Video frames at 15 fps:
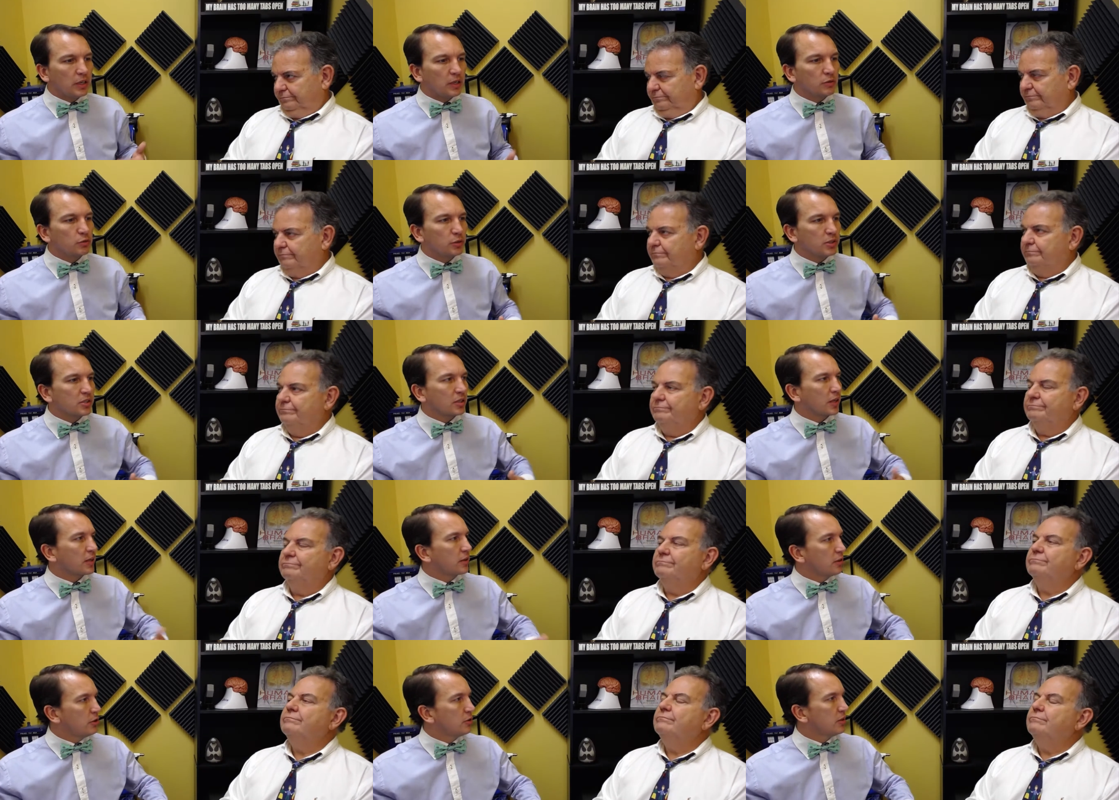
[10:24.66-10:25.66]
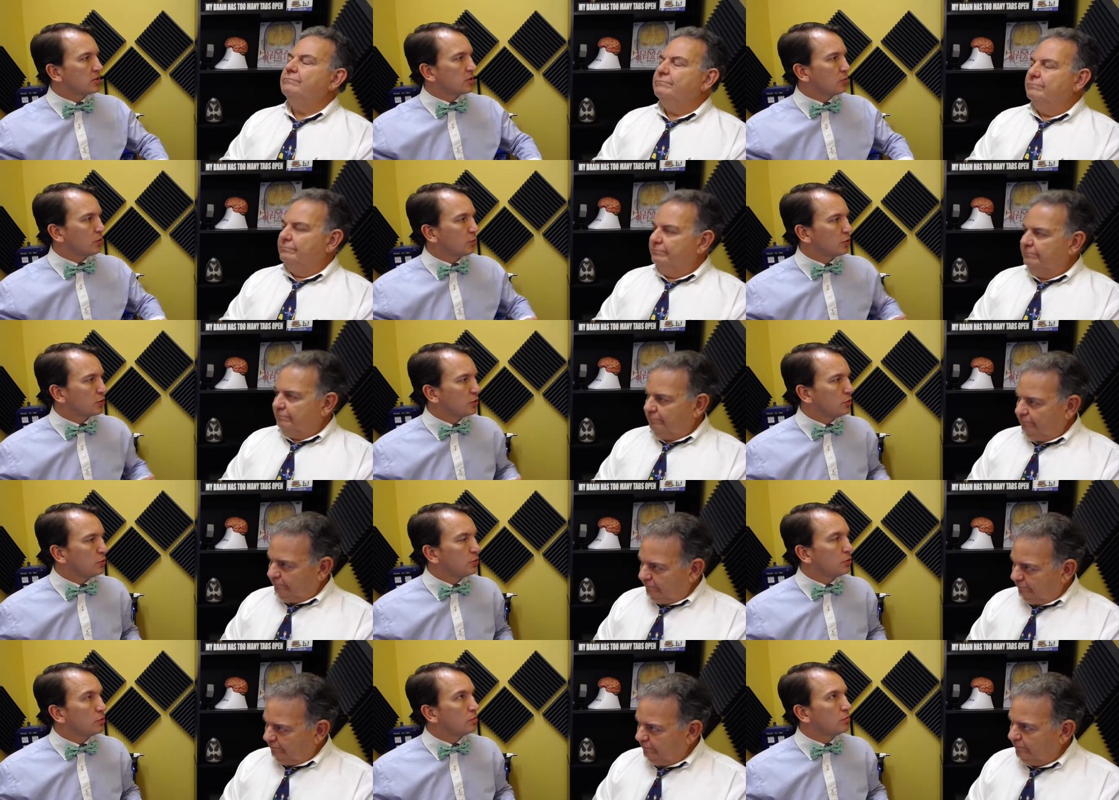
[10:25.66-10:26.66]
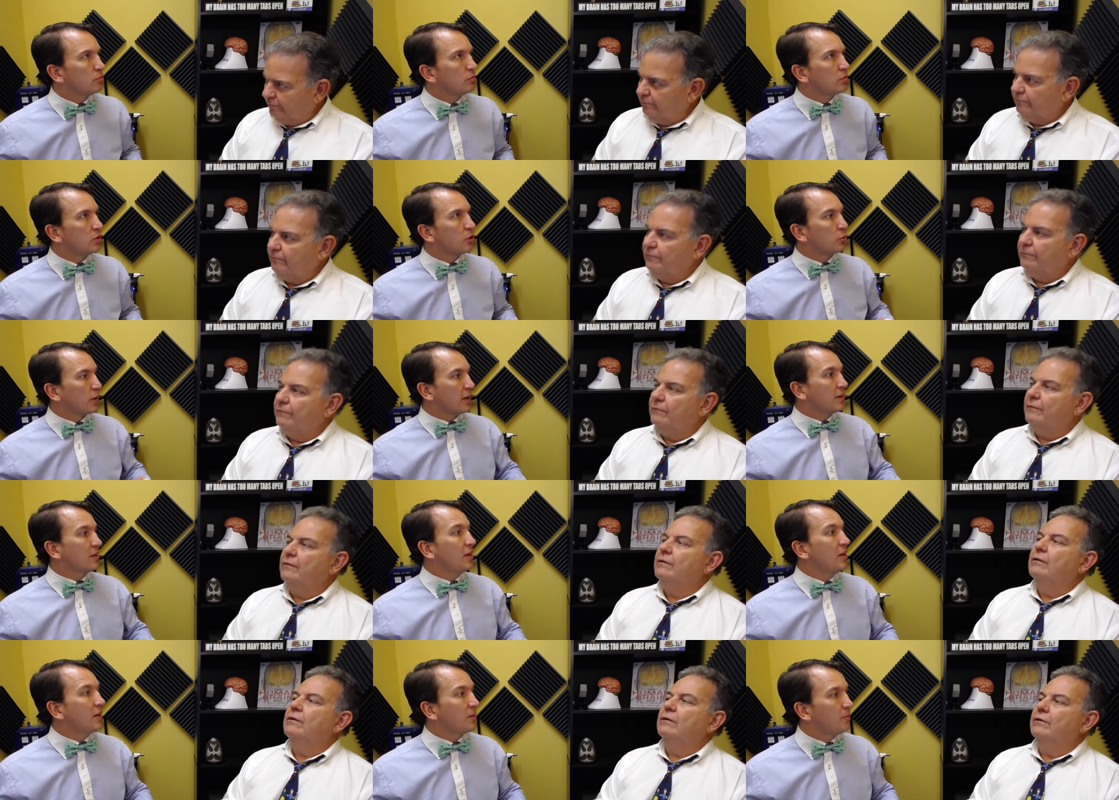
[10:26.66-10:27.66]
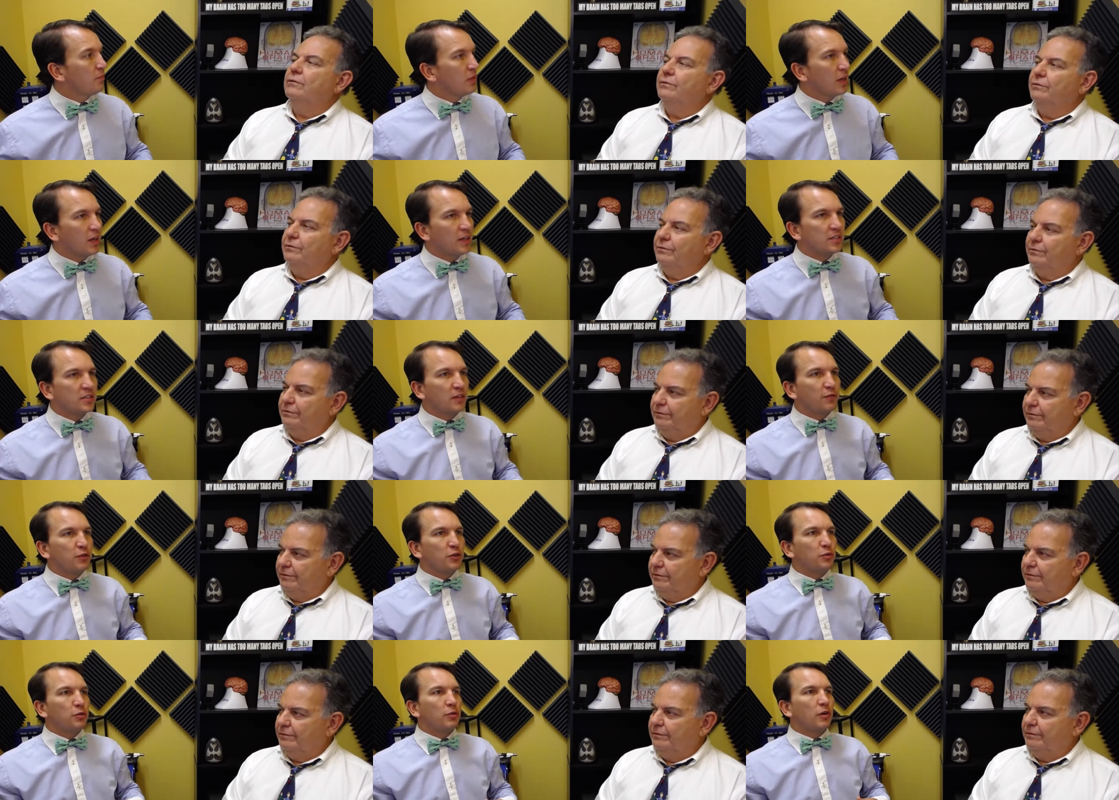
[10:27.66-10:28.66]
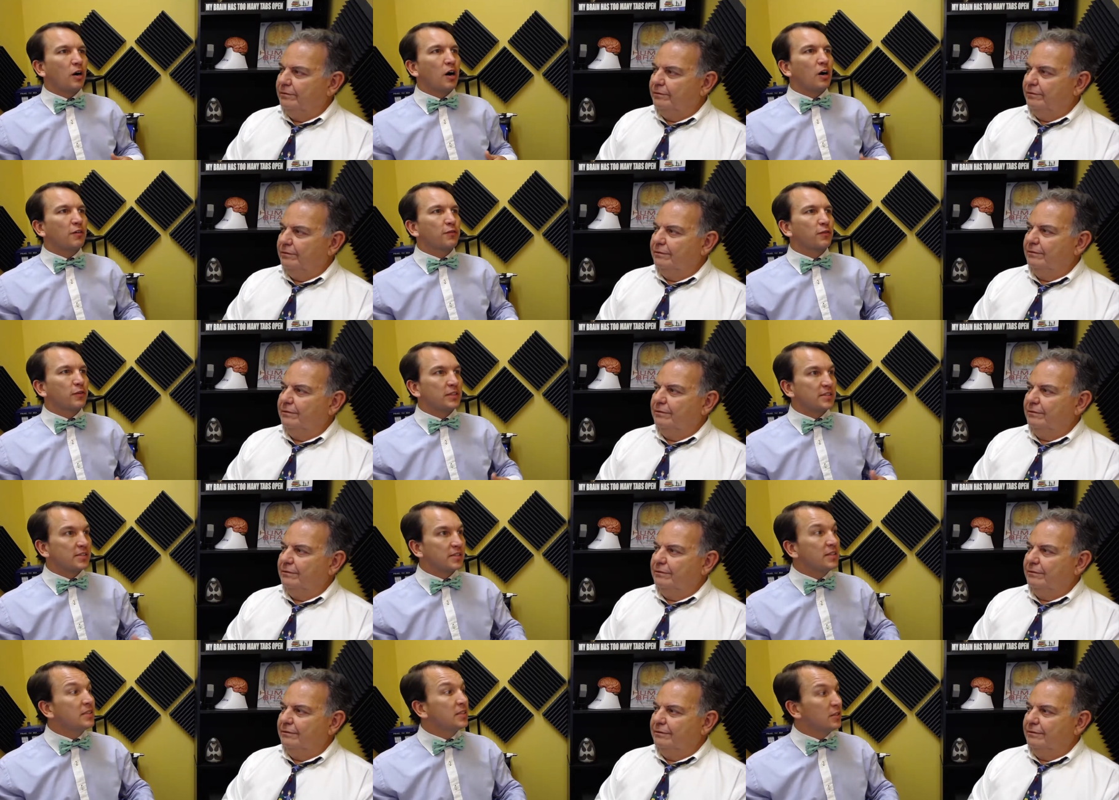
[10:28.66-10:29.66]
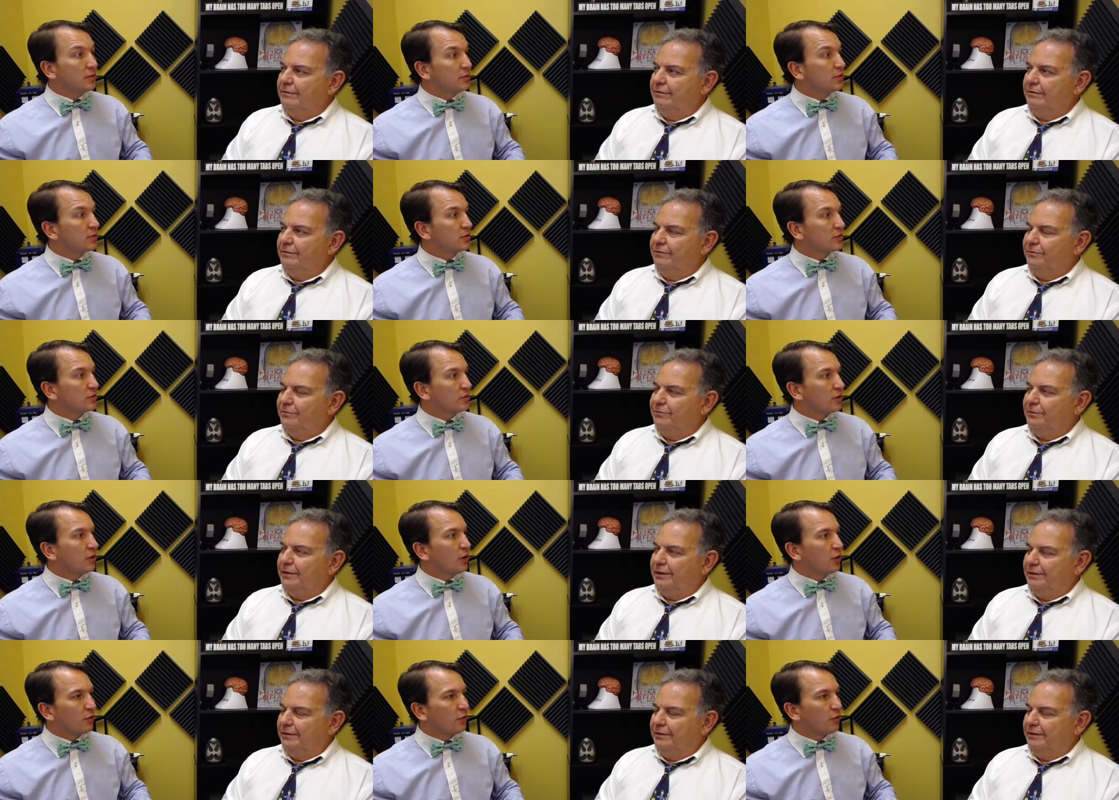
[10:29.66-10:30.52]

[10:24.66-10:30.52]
Speaker 1: increase the likelihood that someone will do the right thing is if you offer incentives right.